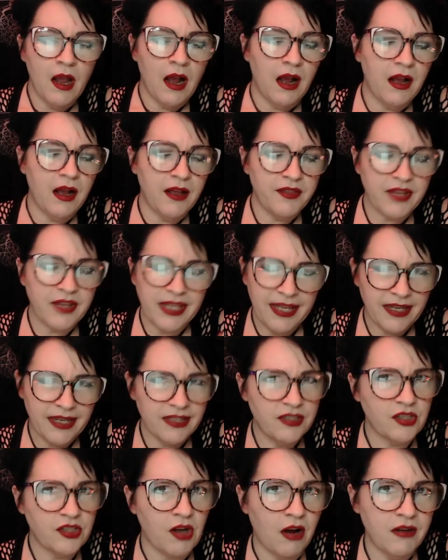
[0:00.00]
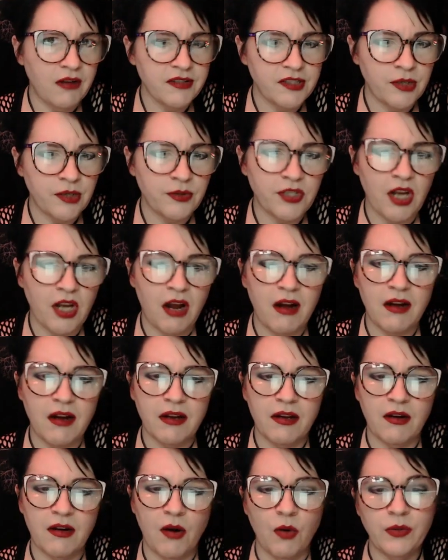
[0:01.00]
The kids also
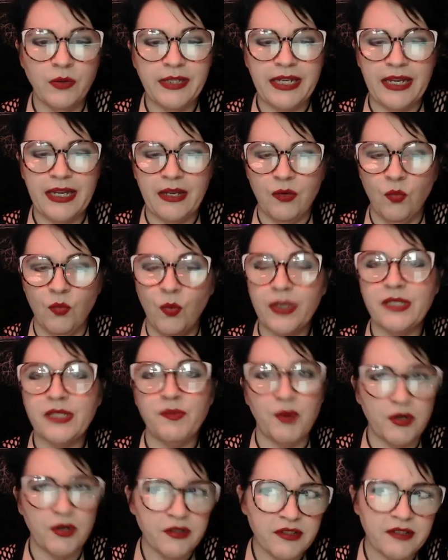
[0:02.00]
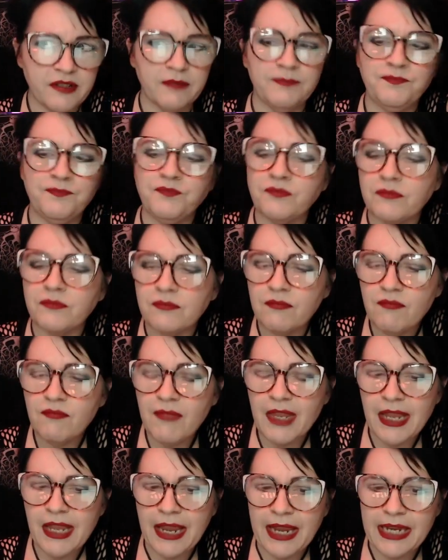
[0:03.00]
talk only in whispers.
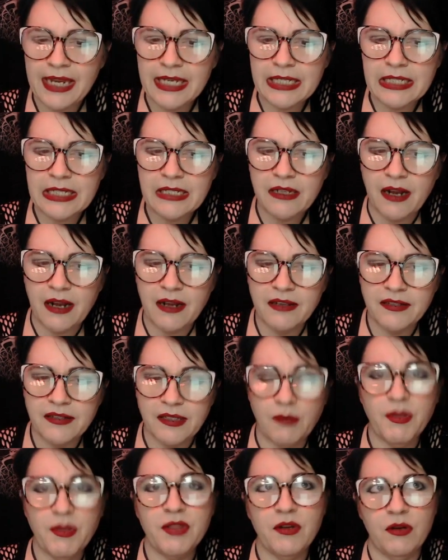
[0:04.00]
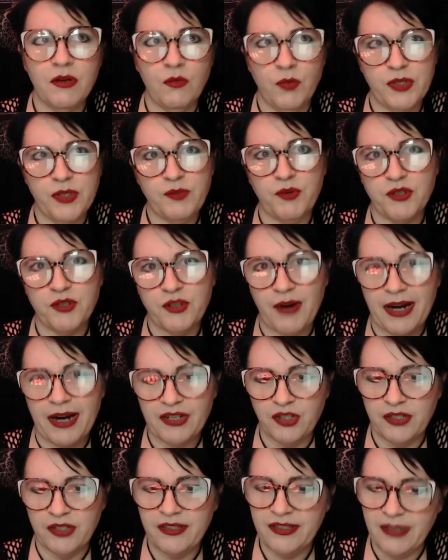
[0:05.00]
And some of the whispers are
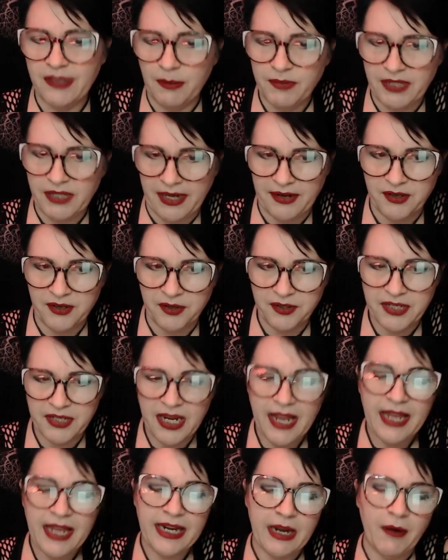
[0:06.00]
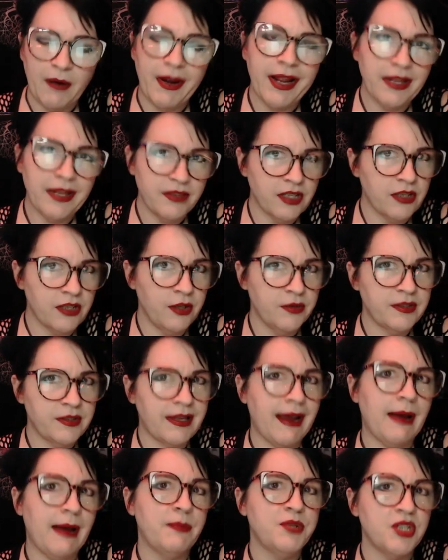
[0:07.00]
actually subtitled. Now, I had the closed
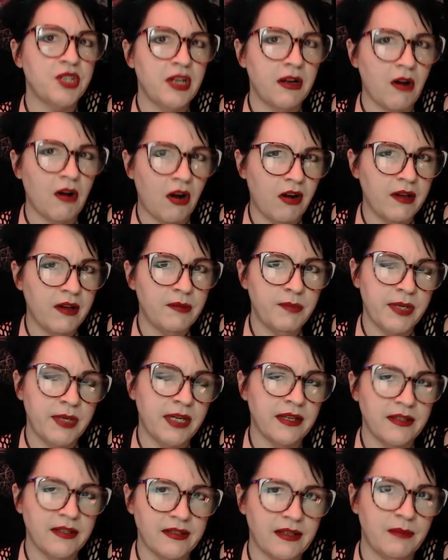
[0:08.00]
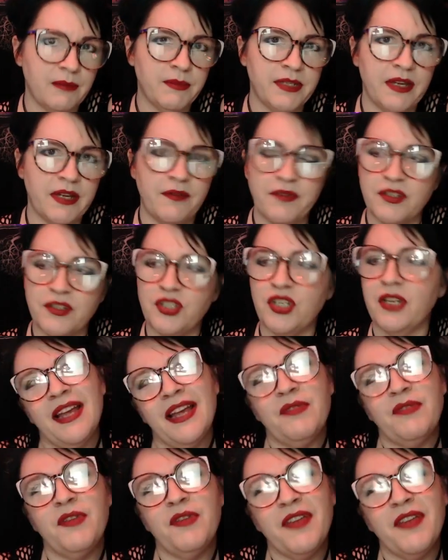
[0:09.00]
captioning on because I'm deaf as
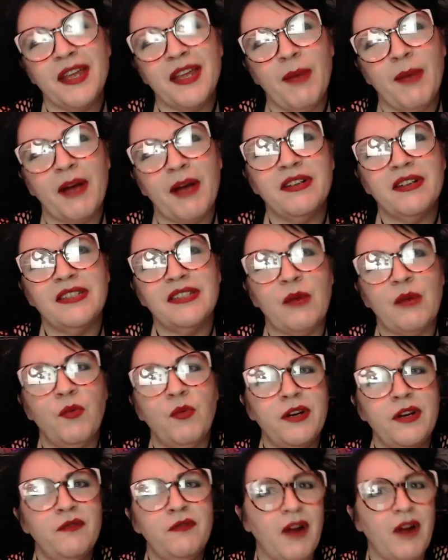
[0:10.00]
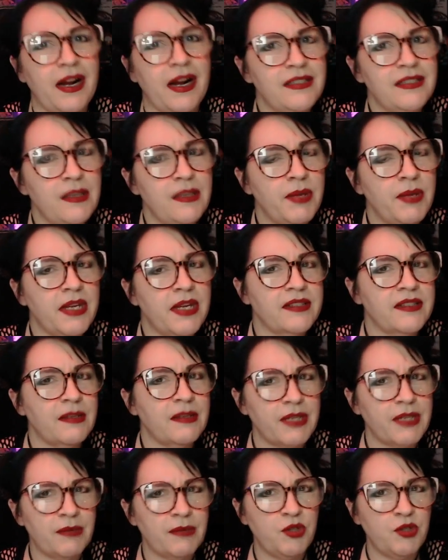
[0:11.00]
shit. The thing about it is I would advise it because
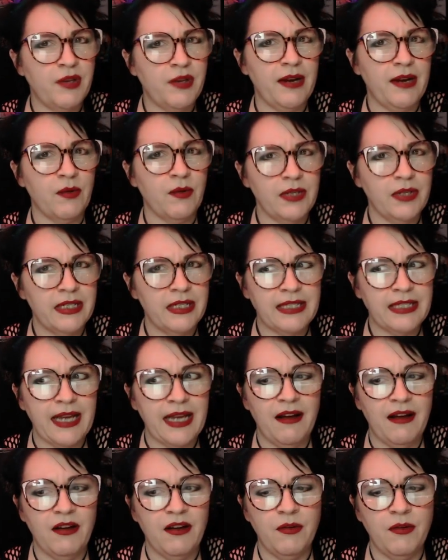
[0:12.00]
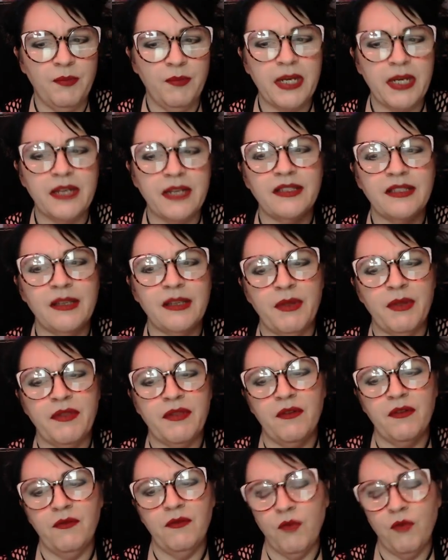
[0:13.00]
sometimes you can't really tell because some of
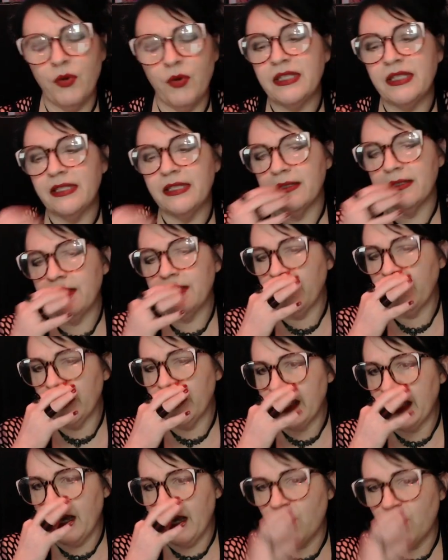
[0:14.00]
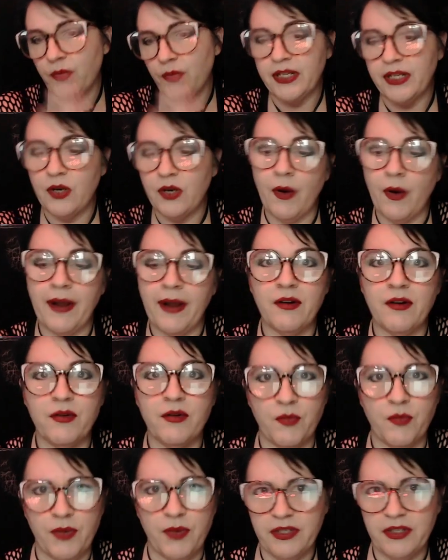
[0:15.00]
the voices and stuff like that are really quiet or
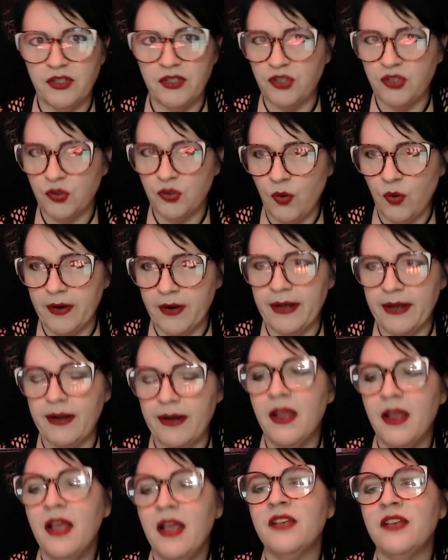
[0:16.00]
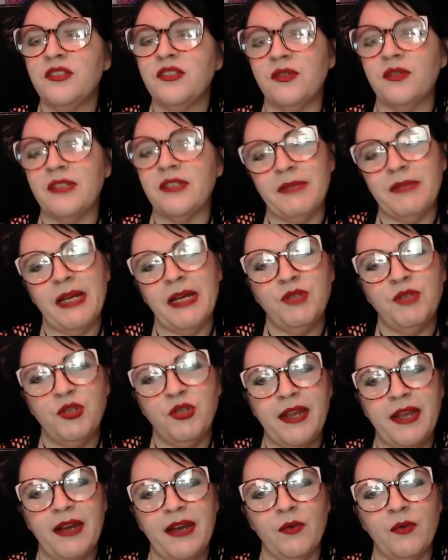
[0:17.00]
they're really distorted. So sometimes
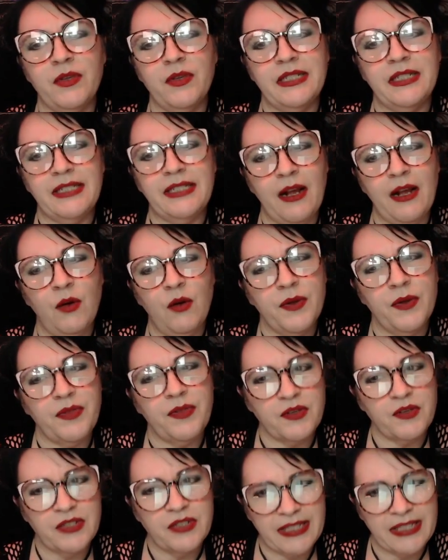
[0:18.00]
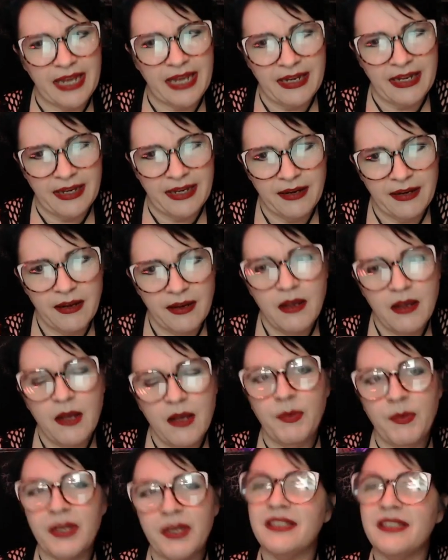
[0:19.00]
you can't really tell what they're saying
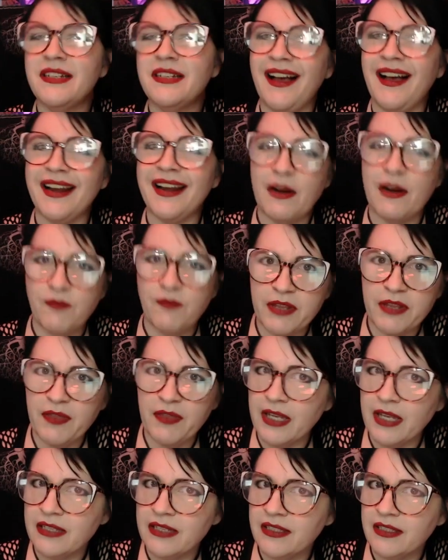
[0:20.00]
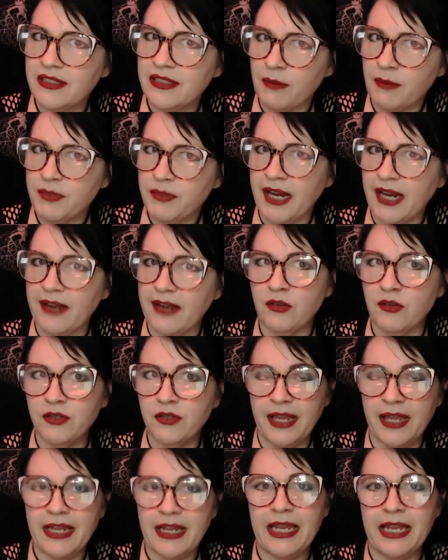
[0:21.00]
because not everything is
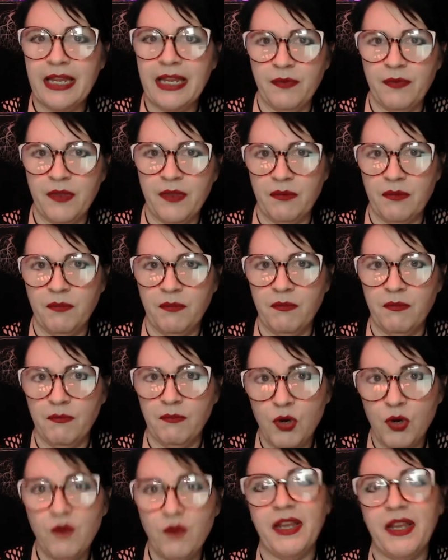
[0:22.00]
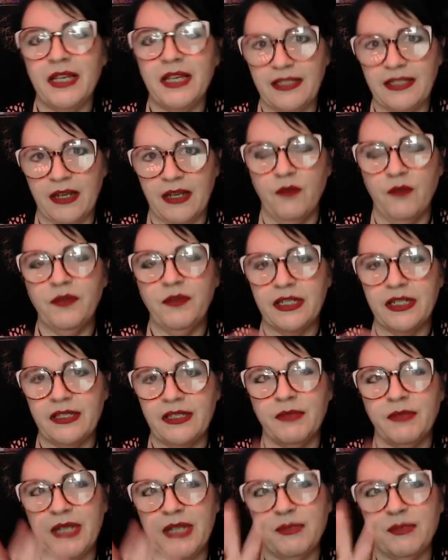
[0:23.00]
subtitled like in the movie itself. Like
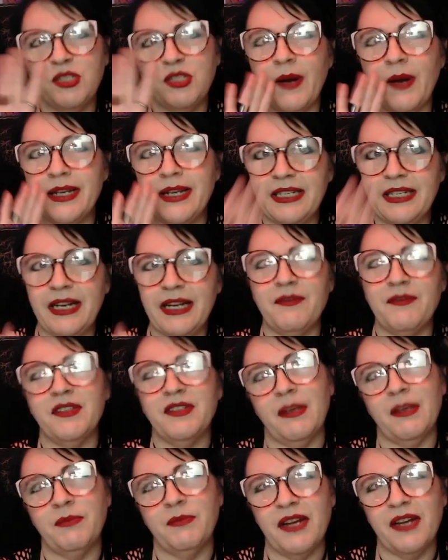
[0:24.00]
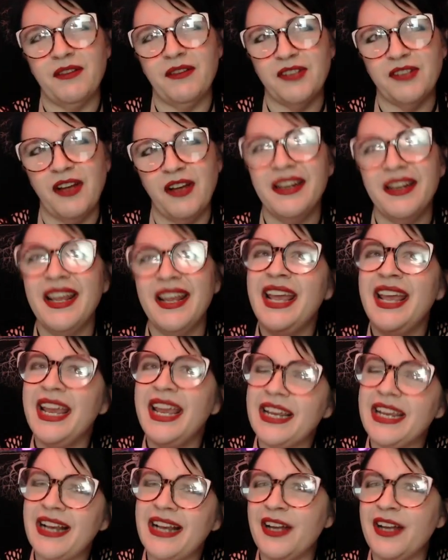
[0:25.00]
sometimes. So I did have the subtitles on.
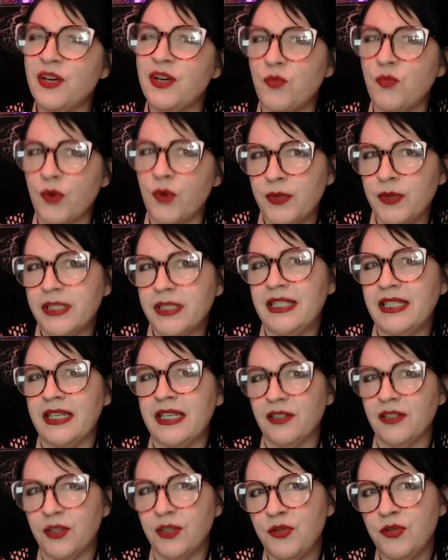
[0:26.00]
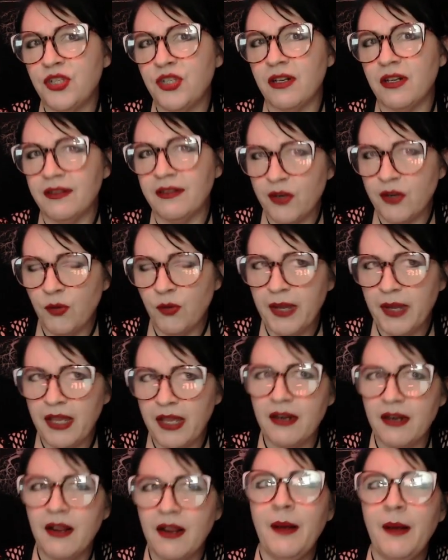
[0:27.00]
It kind of ruins the illusion a little
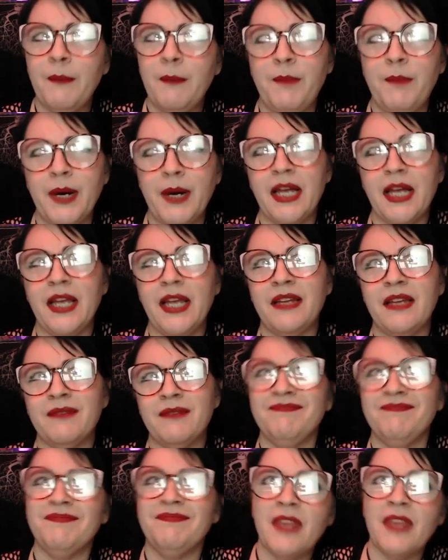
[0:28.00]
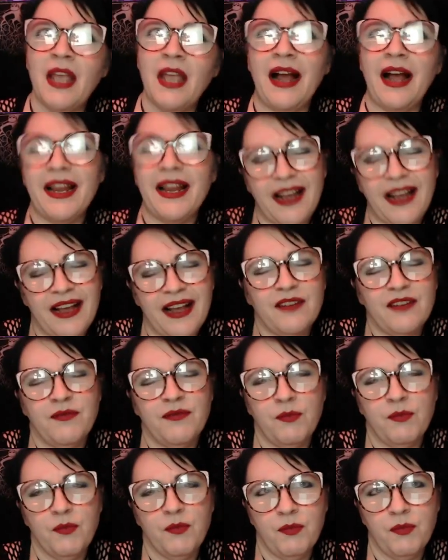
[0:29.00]
bit, but I kind
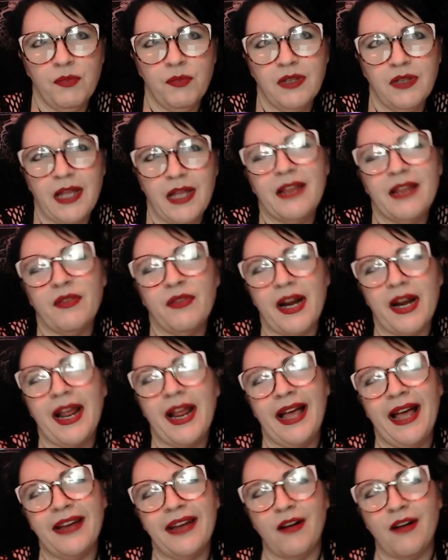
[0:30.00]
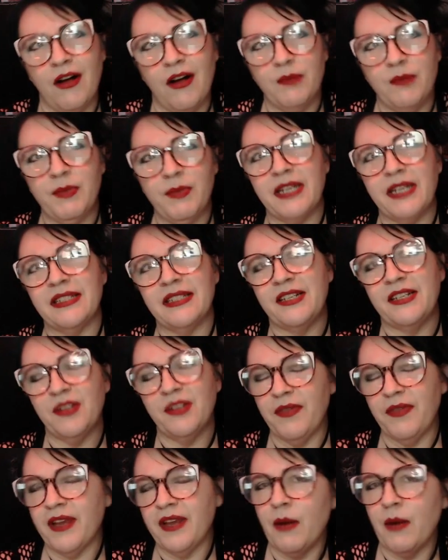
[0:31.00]
of like that I had it on because I
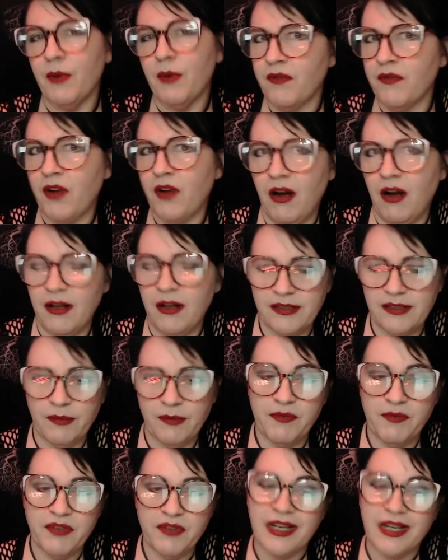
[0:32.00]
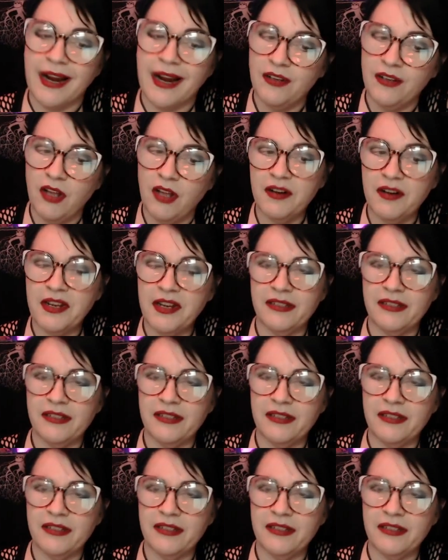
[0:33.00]
don't think I would have caught some of the dialogue.